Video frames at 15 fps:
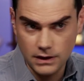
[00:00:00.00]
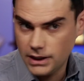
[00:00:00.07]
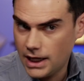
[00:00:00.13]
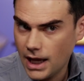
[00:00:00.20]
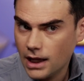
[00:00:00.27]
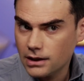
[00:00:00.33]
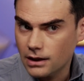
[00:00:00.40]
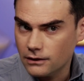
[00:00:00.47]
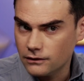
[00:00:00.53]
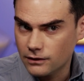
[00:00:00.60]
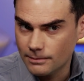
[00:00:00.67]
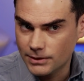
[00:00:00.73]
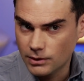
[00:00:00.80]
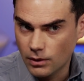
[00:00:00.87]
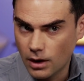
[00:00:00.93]
that he had done
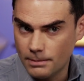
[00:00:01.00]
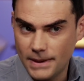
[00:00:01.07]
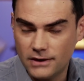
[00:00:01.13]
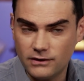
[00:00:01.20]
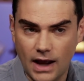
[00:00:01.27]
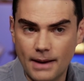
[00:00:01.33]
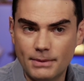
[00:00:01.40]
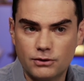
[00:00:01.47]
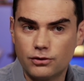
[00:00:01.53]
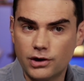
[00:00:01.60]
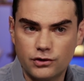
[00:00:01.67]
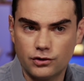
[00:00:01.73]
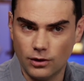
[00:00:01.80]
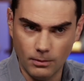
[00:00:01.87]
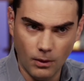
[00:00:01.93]
something wrong because I'm a
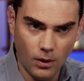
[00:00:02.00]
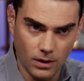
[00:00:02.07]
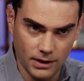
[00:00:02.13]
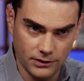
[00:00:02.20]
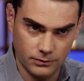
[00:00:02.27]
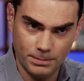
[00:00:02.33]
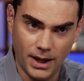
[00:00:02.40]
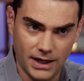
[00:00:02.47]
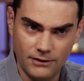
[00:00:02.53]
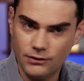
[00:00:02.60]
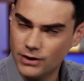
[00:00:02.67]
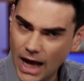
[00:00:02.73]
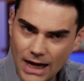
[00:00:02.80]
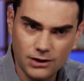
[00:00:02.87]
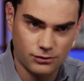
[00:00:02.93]
traditional moralist. But if
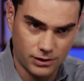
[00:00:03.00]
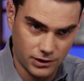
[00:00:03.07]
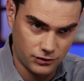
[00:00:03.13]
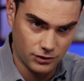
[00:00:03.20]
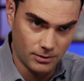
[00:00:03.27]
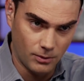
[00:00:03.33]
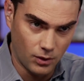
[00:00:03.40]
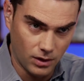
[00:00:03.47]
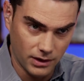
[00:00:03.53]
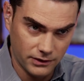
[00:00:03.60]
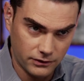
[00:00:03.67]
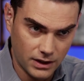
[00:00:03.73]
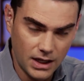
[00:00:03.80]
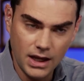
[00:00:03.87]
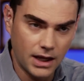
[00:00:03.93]
you're not a traditional
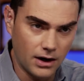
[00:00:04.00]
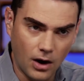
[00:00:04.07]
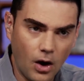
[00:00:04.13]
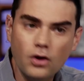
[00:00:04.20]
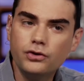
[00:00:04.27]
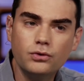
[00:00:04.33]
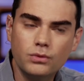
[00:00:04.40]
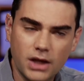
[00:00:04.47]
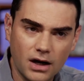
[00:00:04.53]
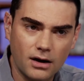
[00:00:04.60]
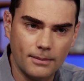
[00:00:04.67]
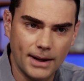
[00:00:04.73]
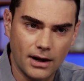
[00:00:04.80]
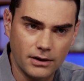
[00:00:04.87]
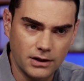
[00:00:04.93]
moralist and all you
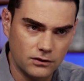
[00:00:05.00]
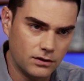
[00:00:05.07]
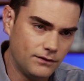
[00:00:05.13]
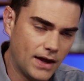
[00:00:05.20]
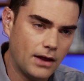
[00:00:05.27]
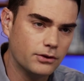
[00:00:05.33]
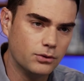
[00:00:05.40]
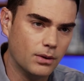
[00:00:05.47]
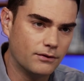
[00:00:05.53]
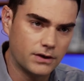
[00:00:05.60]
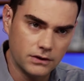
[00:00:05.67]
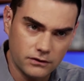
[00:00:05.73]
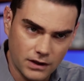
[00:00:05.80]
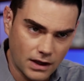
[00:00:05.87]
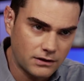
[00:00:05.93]
care about is the value of
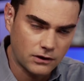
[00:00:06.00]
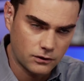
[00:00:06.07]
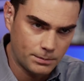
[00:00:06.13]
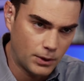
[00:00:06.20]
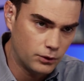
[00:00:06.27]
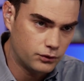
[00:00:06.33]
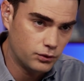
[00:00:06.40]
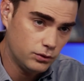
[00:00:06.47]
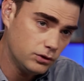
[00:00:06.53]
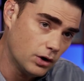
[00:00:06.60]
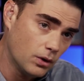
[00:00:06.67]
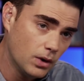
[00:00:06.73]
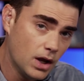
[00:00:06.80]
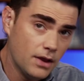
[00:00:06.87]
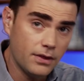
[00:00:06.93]
consent as opposed to, you
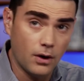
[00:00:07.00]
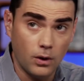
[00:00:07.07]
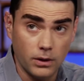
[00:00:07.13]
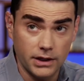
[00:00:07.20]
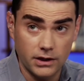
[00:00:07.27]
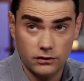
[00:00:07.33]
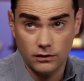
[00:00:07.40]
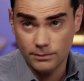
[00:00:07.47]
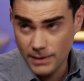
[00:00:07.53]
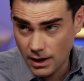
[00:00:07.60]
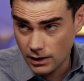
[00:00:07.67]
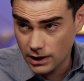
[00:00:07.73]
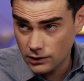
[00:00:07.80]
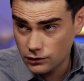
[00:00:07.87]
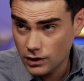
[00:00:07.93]
know, the holiness of
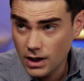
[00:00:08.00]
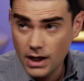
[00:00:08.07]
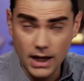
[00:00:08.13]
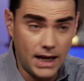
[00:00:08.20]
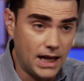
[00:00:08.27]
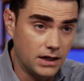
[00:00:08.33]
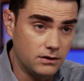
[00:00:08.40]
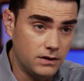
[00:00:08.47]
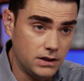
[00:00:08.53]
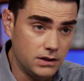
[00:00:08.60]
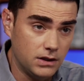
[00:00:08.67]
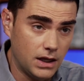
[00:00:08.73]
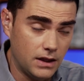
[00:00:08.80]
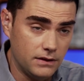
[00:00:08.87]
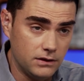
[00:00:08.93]
marriage and
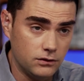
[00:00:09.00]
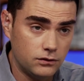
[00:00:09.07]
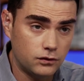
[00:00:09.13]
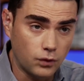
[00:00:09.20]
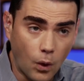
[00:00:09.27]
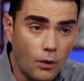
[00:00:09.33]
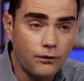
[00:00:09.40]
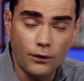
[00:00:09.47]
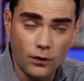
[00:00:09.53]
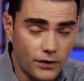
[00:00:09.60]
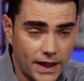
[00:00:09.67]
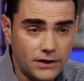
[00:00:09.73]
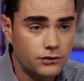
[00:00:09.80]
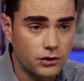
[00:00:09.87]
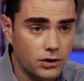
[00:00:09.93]
the and the soulful
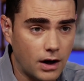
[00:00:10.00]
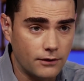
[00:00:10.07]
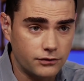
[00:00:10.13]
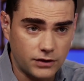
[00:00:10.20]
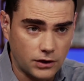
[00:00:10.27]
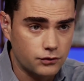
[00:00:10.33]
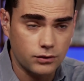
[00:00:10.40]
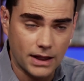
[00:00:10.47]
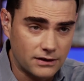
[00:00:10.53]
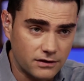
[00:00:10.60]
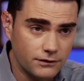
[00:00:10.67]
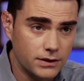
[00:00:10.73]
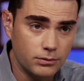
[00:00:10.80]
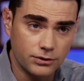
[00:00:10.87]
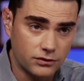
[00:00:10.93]
nature of sexual
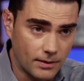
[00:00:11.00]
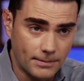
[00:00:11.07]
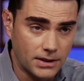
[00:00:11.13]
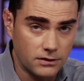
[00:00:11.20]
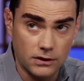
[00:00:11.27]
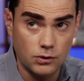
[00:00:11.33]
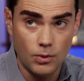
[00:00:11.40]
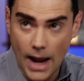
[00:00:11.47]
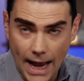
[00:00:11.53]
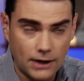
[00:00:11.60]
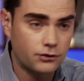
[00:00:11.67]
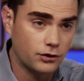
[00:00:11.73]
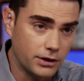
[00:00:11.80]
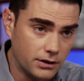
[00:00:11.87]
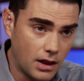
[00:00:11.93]
activity with somebody that you
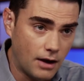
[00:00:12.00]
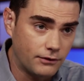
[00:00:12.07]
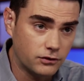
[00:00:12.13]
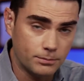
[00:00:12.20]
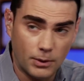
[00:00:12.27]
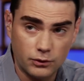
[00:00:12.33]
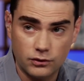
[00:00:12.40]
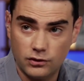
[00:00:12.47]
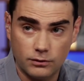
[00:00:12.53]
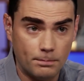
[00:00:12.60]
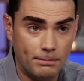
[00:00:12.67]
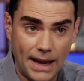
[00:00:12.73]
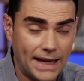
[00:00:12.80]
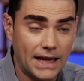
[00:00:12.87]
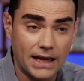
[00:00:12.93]
actually love as opposed to
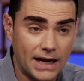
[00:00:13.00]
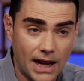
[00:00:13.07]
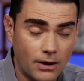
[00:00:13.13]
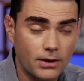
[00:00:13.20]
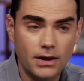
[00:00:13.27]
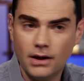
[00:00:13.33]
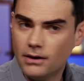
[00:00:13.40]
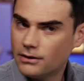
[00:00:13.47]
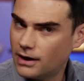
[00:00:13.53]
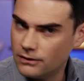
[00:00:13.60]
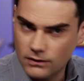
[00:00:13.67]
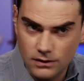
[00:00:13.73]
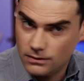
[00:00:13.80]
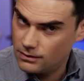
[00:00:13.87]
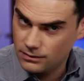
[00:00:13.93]
just banging it out,
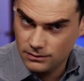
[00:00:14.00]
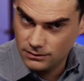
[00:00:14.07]
right?